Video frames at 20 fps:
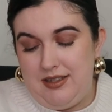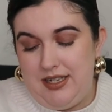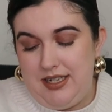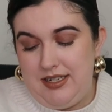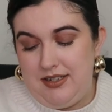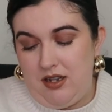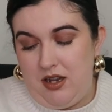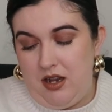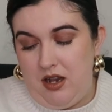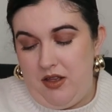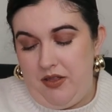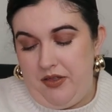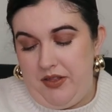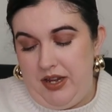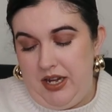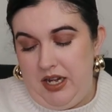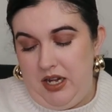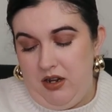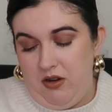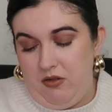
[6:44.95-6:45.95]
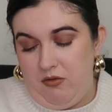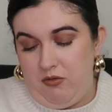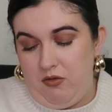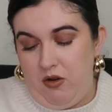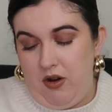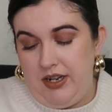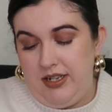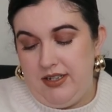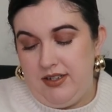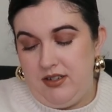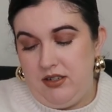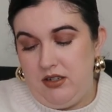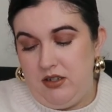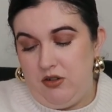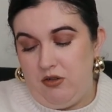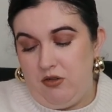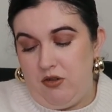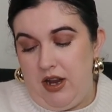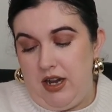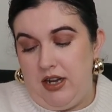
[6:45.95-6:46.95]
These are the rice
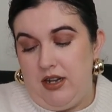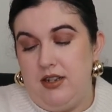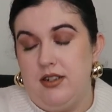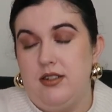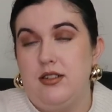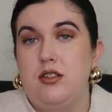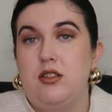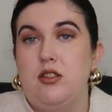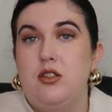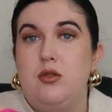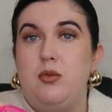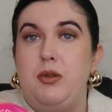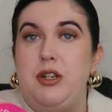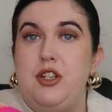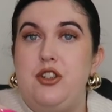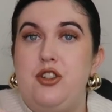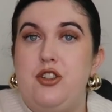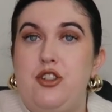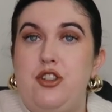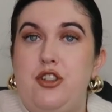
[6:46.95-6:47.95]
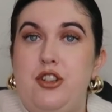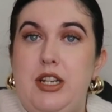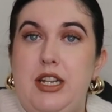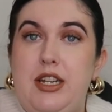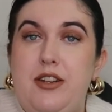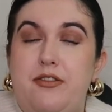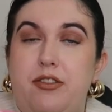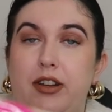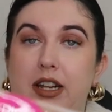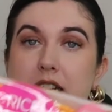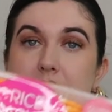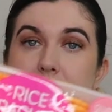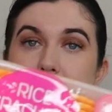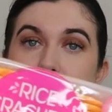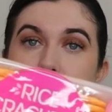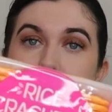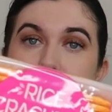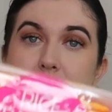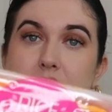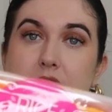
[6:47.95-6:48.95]
crackers sweet chili
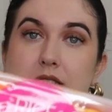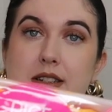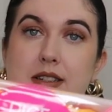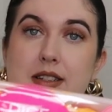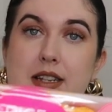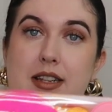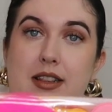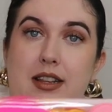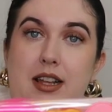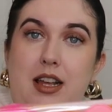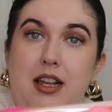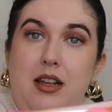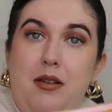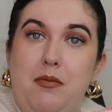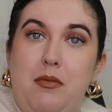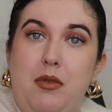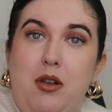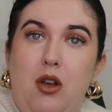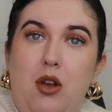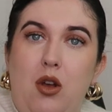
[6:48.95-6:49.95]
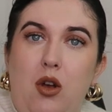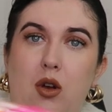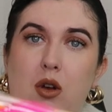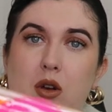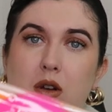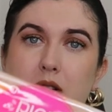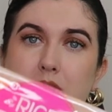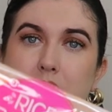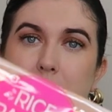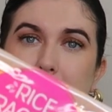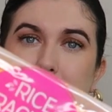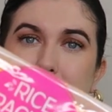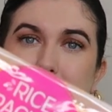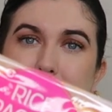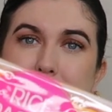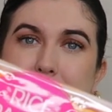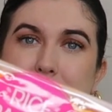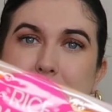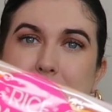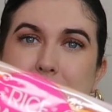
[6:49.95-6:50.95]
flavour. You can see them.
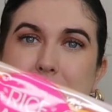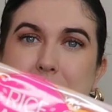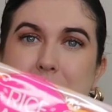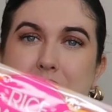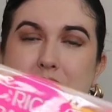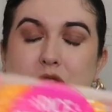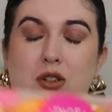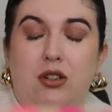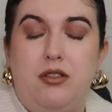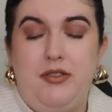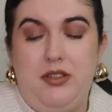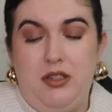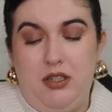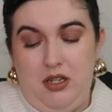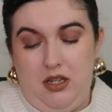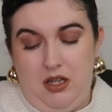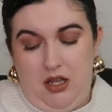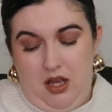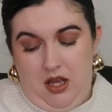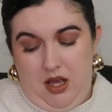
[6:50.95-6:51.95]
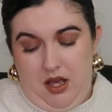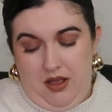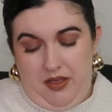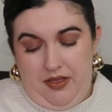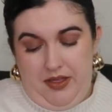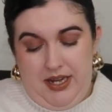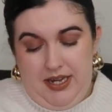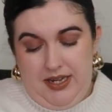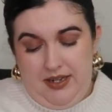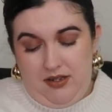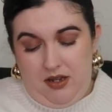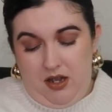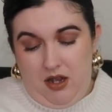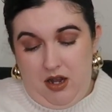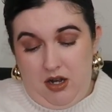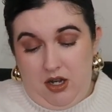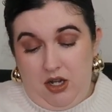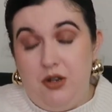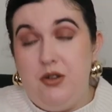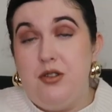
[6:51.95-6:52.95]
Yeah, sort of. These
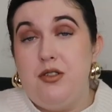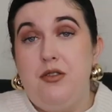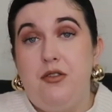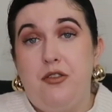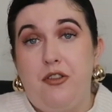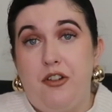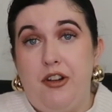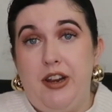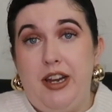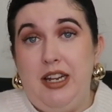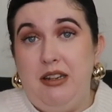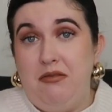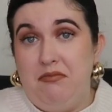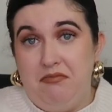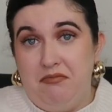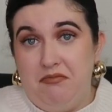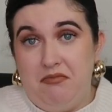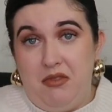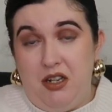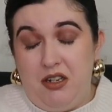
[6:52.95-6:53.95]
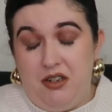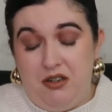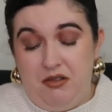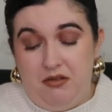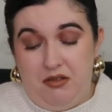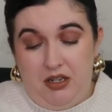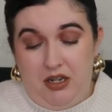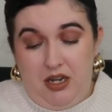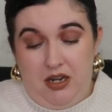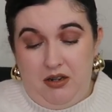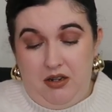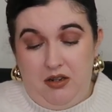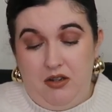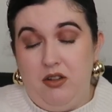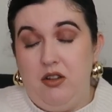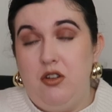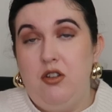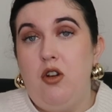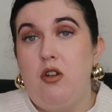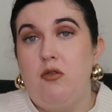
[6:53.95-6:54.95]
are gluten free.
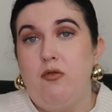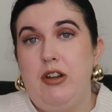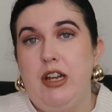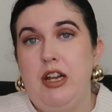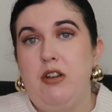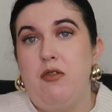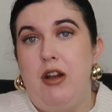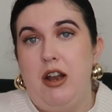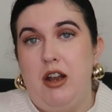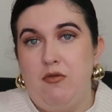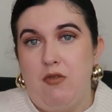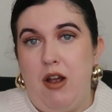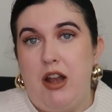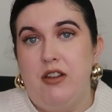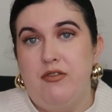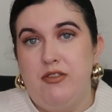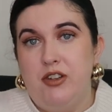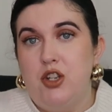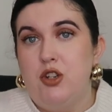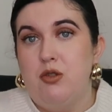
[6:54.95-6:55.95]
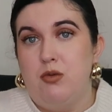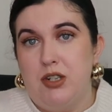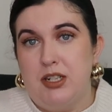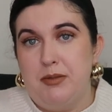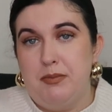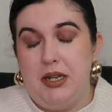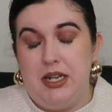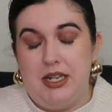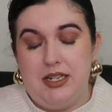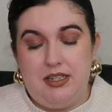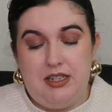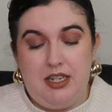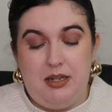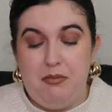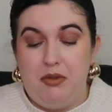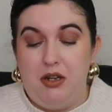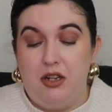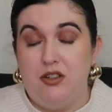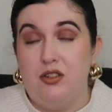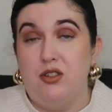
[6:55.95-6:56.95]
Not really relevant to us personally,
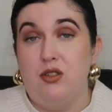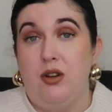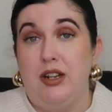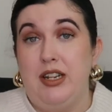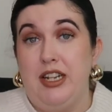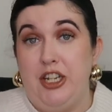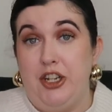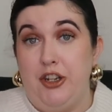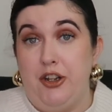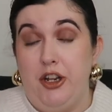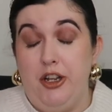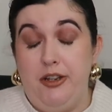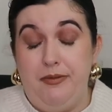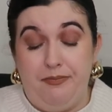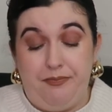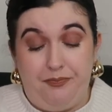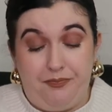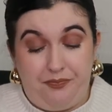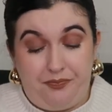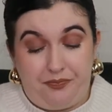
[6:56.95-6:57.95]
but I just thought I'd let you know.